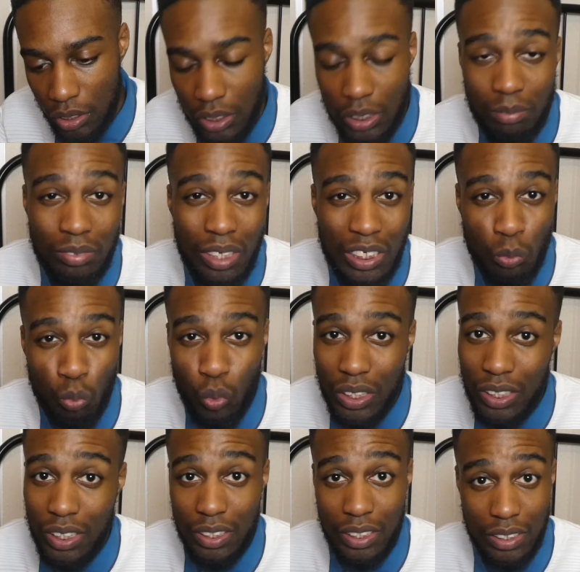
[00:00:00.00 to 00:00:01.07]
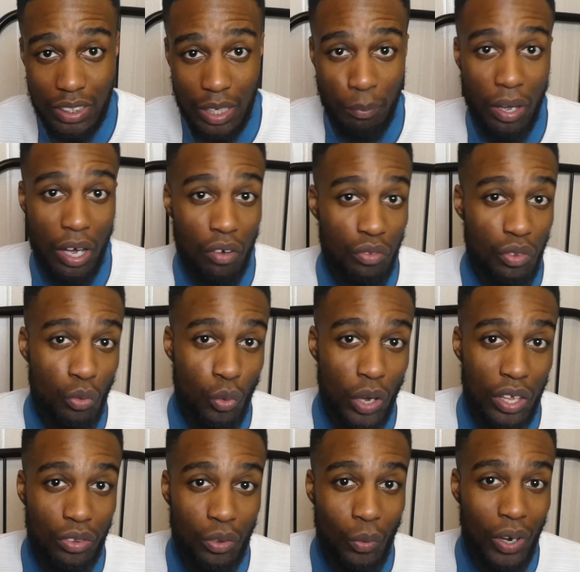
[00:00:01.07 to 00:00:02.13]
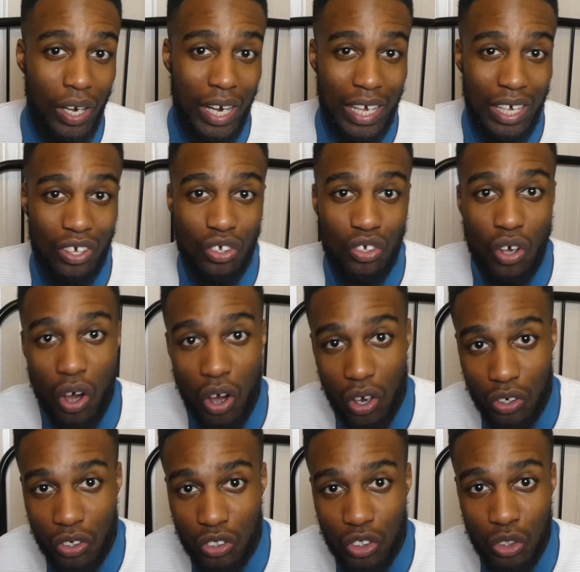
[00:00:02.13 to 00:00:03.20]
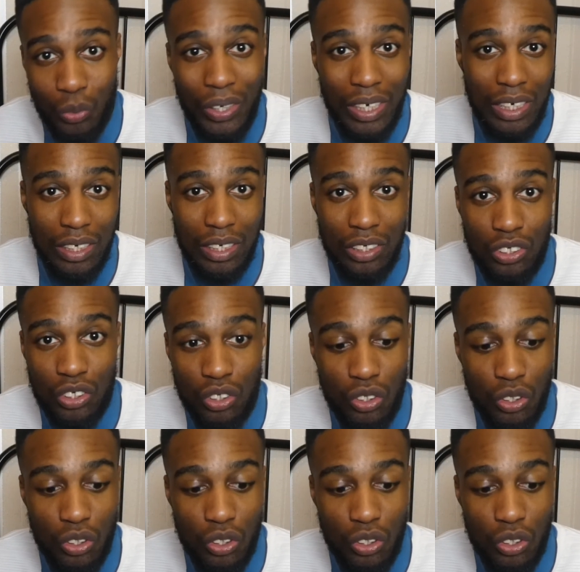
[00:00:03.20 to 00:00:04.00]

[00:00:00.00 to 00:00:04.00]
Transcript: Sometimes we need to step out of the way and let God do what he needs to